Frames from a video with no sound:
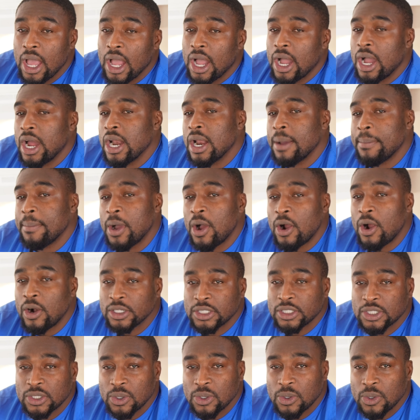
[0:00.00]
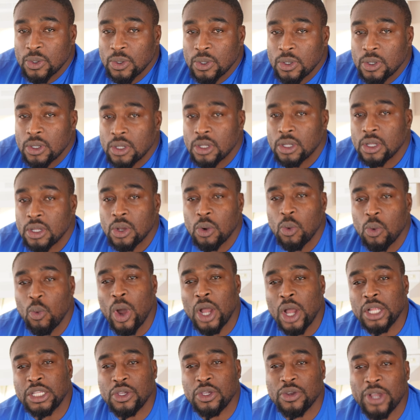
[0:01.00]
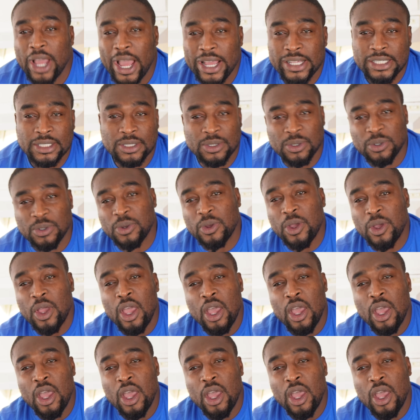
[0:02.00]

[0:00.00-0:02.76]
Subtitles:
And I also want you guys to